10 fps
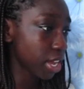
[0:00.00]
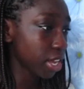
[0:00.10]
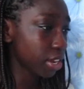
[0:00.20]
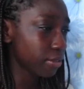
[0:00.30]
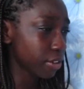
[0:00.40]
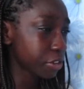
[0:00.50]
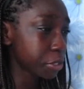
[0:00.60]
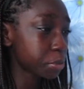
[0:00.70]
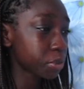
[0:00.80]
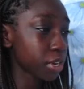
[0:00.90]
and a very
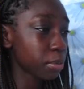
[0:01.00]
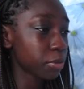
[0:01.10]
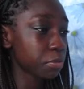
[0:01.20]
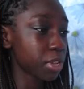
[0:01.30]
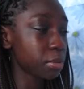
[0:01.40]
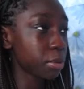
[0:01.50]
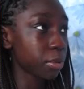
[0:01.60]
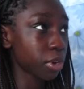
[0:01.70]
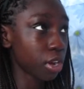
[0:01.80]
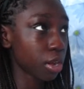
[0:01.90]
small number of people
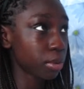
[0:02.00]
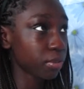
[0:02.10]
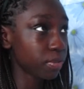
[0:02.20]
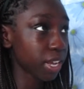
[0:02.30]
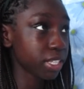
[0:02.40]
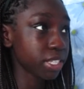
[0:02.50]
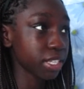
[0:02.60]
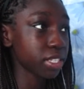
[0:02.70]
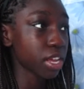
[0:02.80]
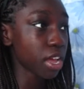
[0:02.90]
become
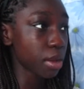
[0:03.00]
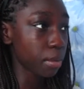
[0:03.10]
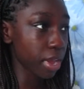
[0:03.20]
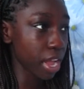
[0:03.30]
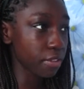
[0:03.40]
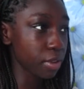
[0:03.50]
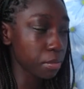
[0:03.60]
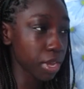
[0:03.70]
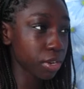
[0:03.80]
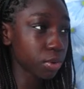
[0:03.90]
infected by
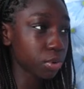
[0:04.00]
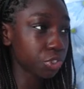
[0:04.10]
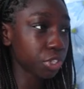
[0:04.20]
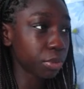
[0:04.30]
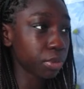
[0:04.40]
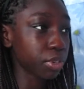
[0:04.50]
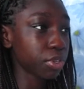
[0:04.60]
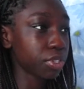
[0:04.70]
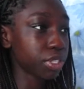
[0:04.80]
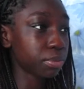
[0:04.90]
having medical treatment
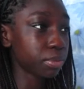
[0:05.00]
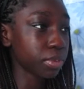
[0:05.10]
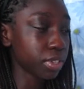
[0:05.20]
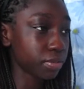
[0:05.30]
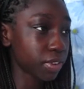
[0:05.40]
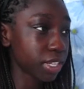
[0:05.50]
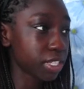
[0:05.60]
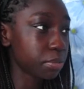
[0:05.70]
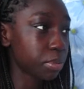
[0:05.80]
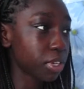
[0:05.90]
using
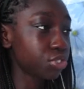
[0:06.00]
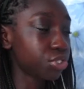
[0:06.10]
infected blood